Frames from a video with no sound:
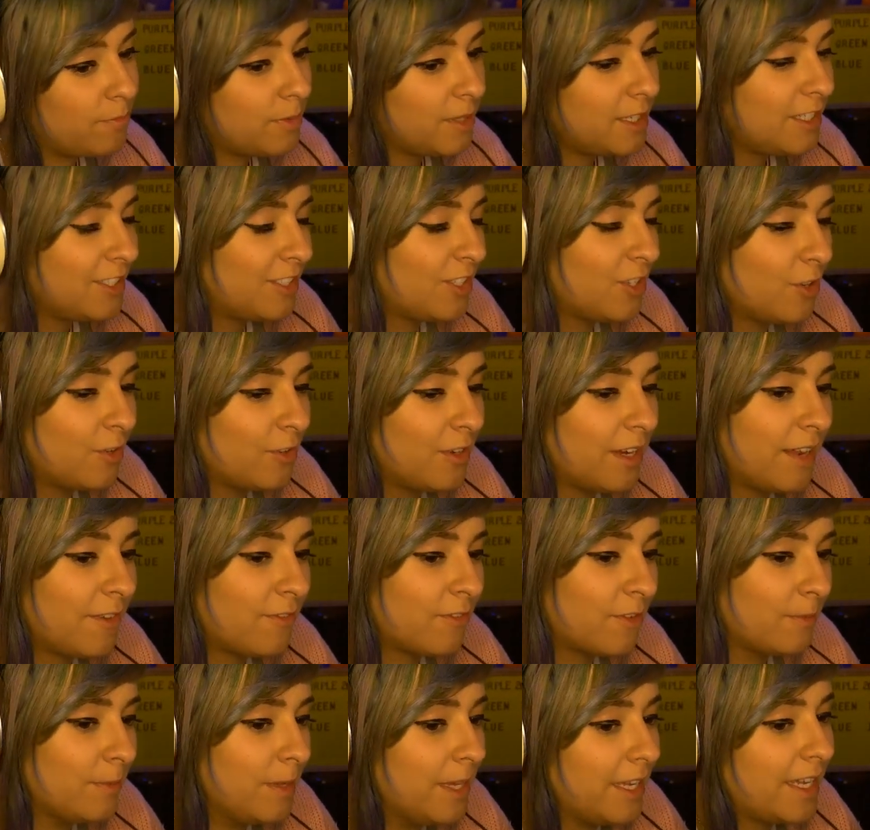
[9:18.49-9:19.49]
Please don't
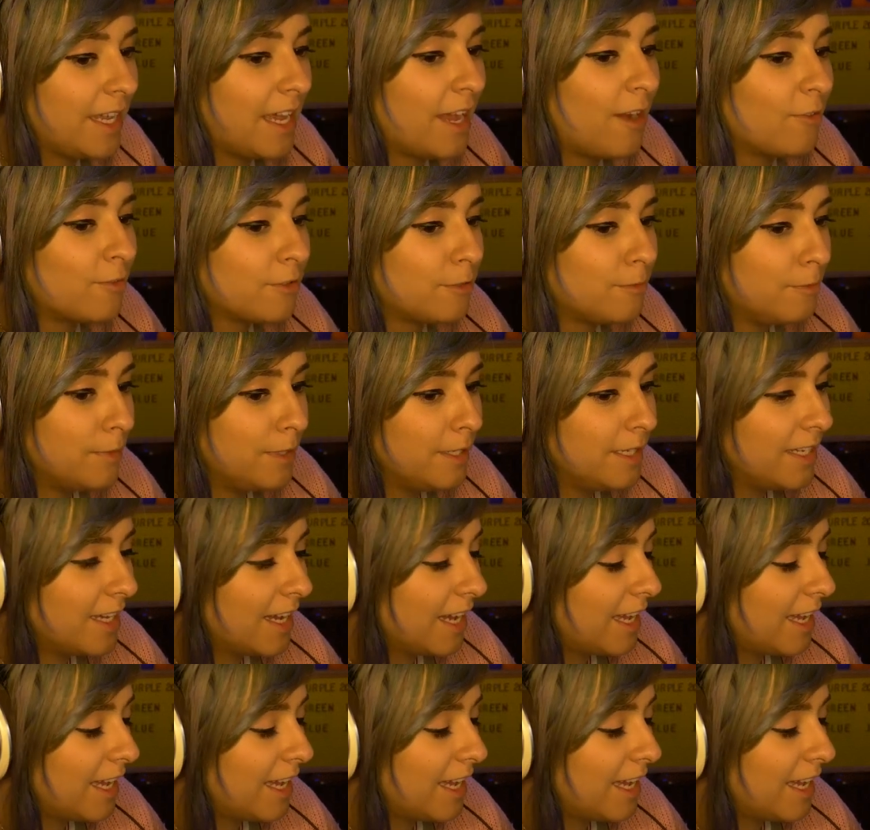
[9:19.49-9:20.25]
ever make out with me.